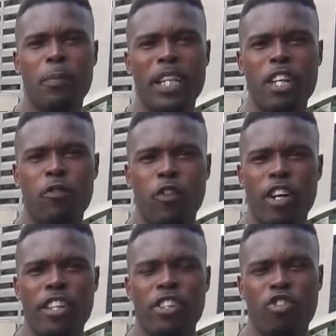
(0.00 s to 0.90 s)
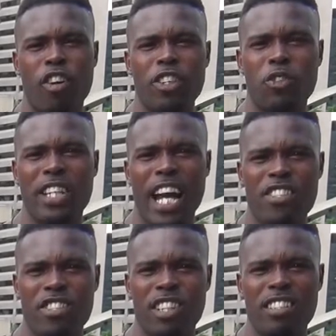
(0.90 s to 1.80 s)
playing for the Toronto
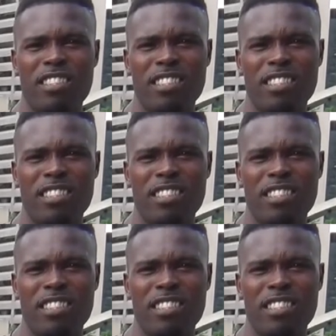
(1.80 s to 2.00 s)
Nationals